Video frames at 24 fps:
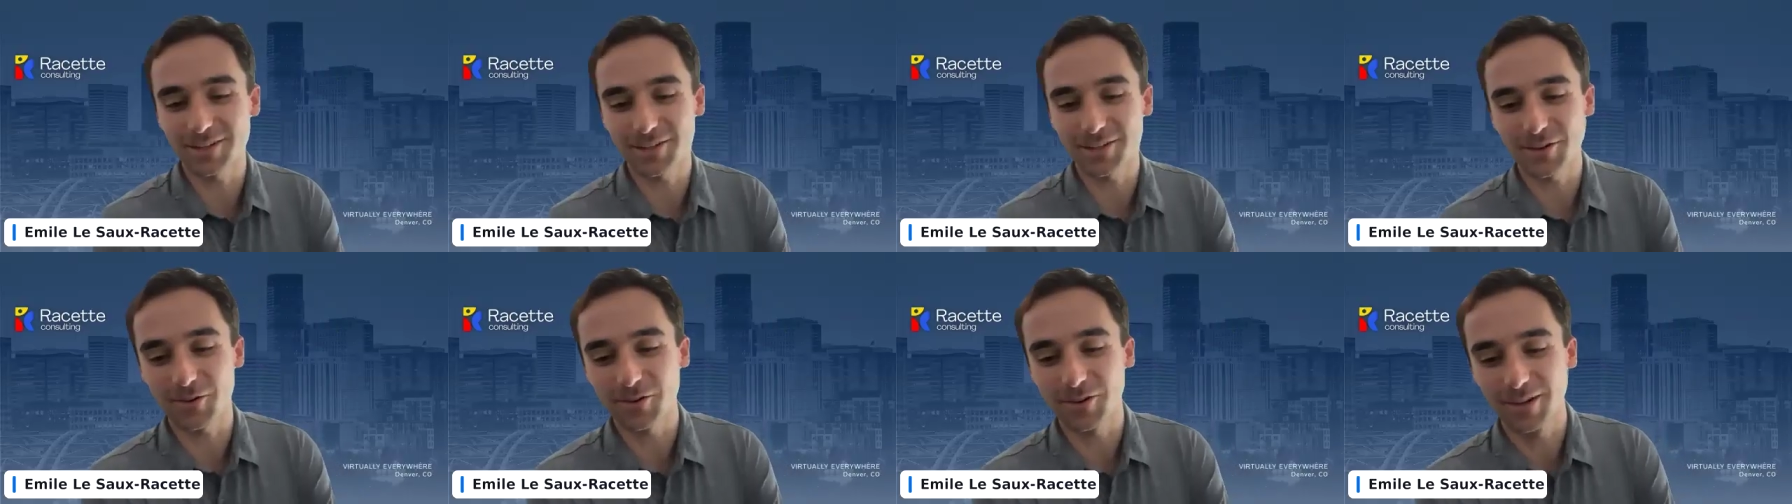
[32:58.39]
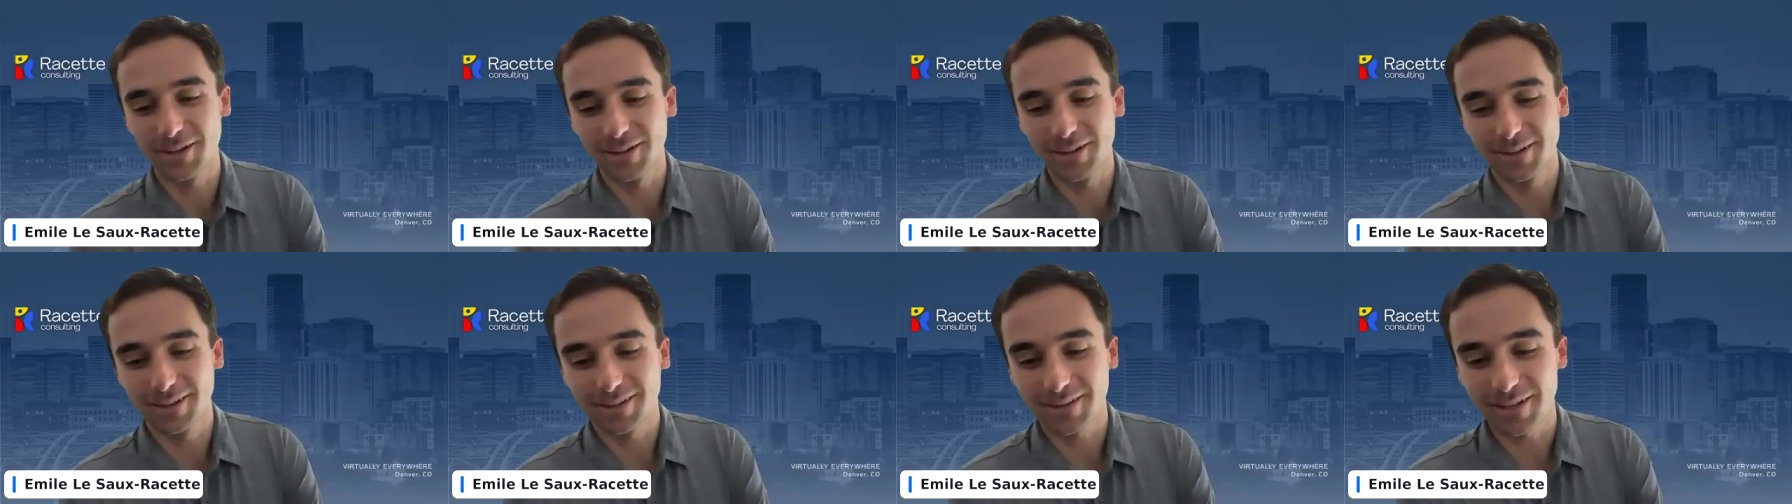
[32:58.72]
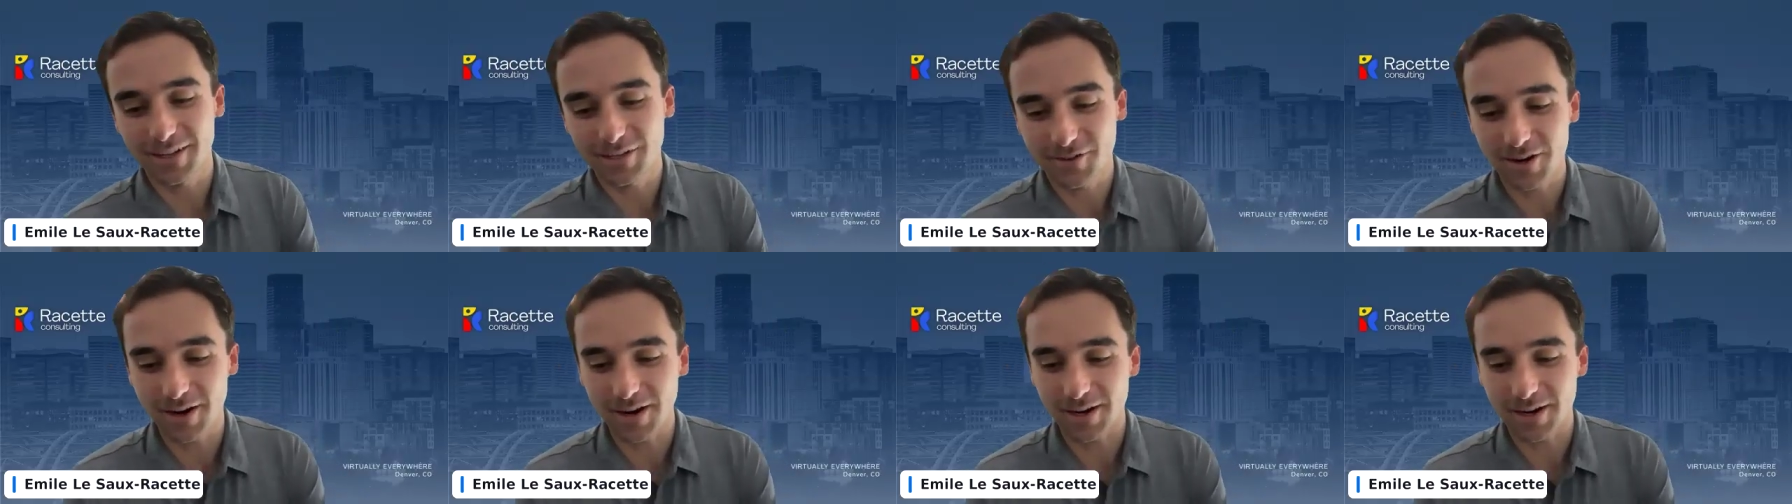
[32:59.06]
So
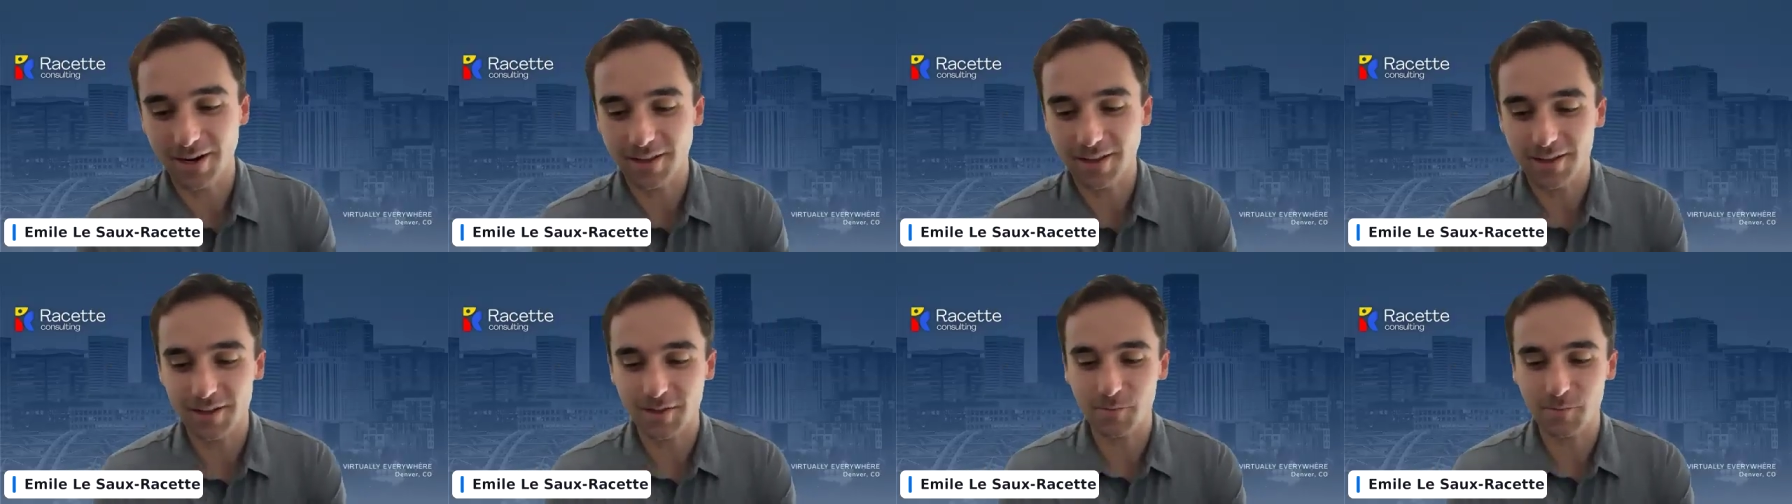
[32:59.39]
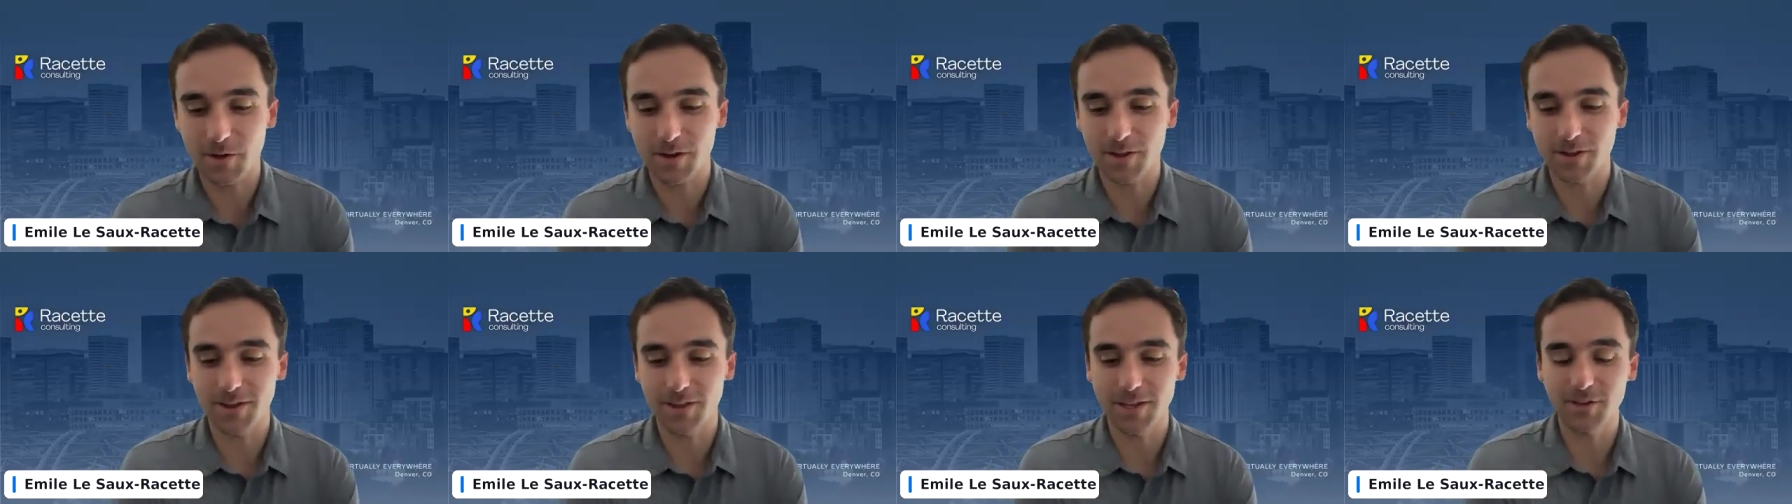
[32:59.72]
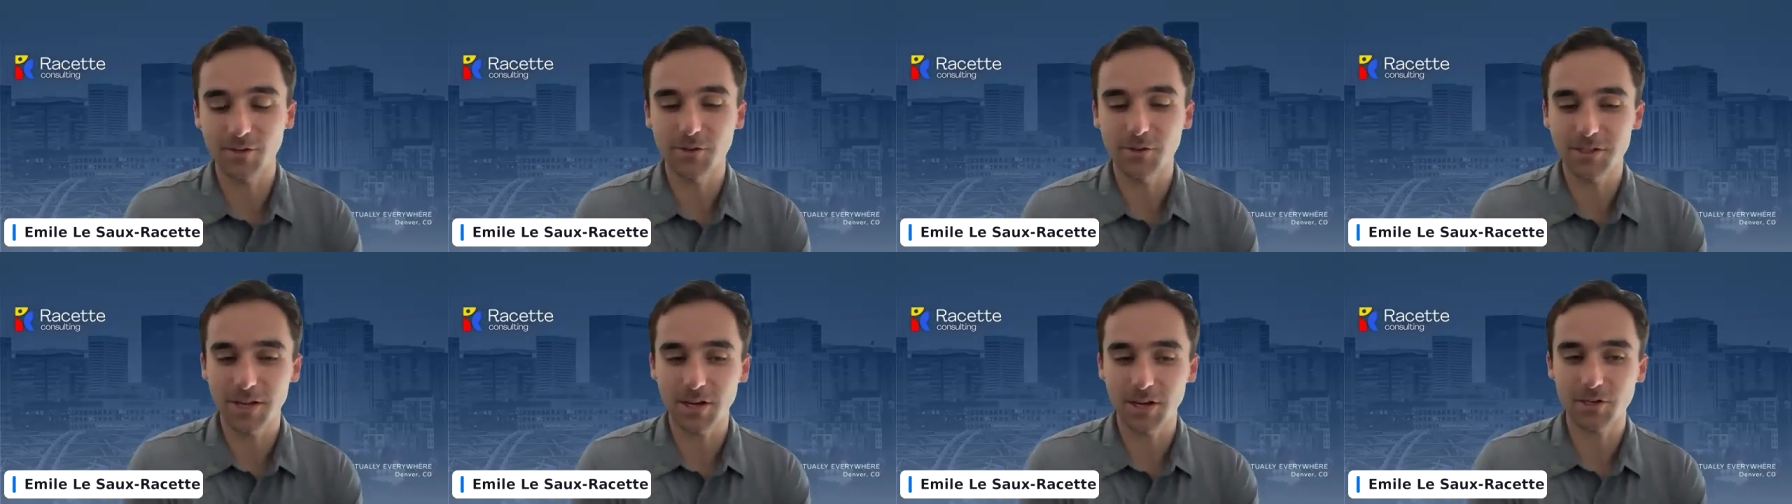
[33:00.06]
that's great, and I think the
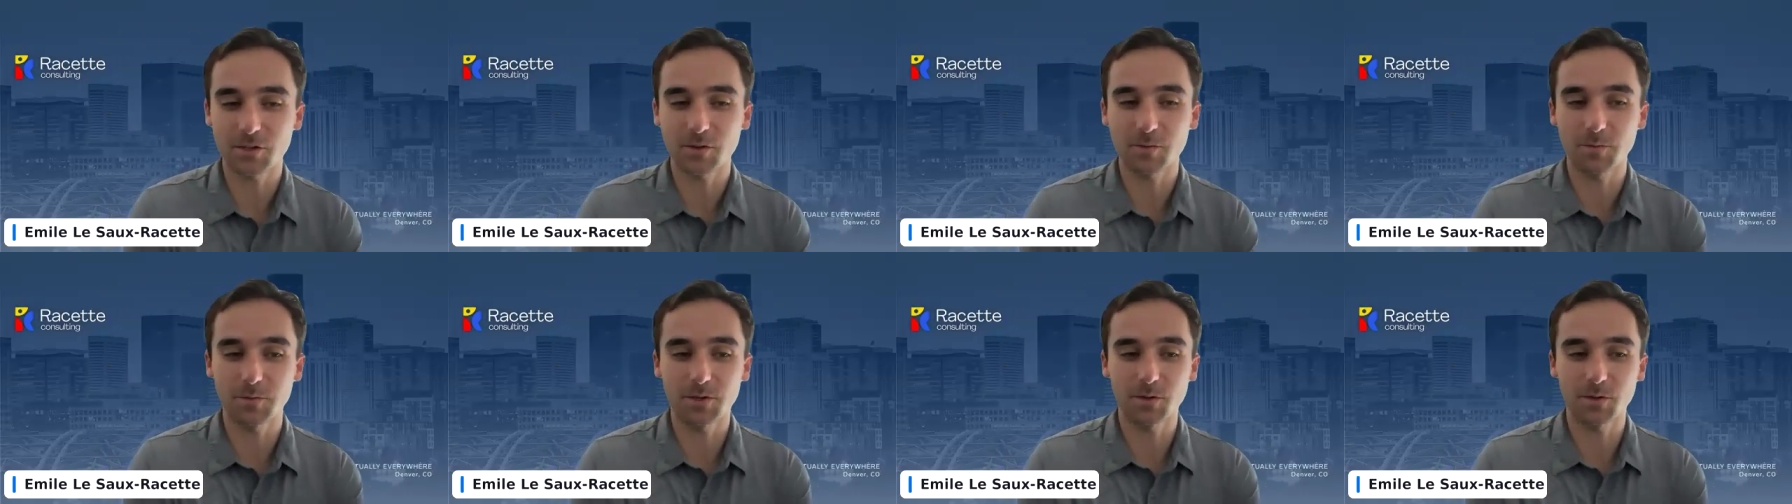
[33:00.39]
intersection